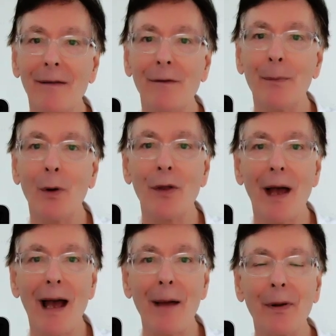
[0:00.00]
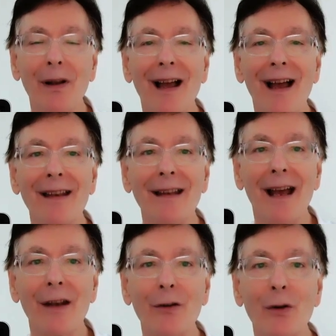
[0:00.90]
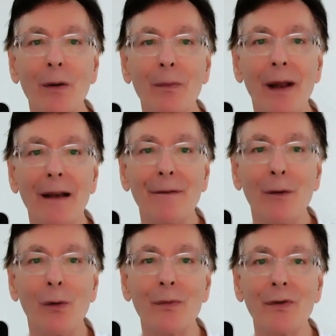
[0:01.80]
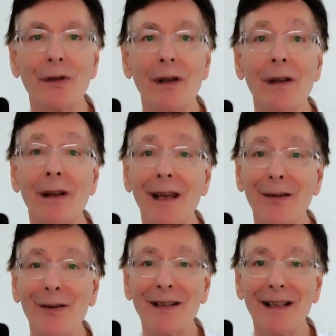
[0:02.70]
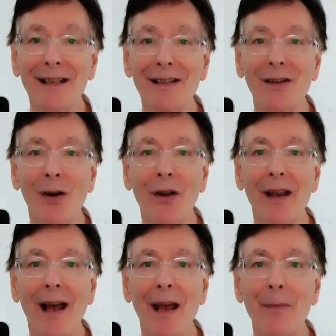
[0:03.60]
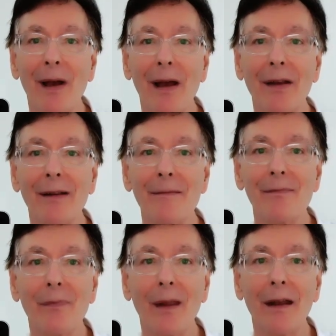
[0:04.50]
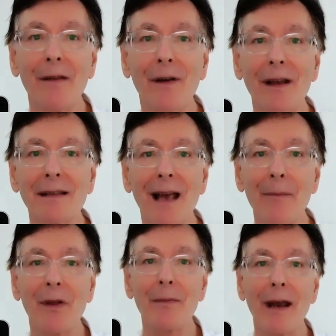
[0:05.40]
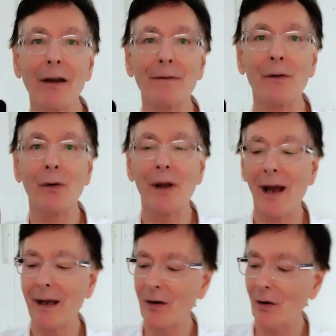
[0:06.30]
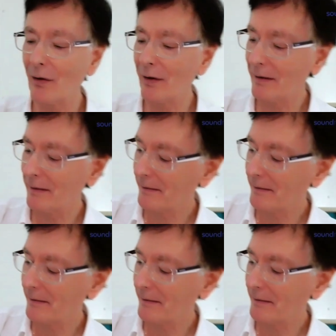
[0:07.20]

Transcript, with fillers: for both Apple and Android platforms. Here it is on an iPad. And if I tap the microphone icon,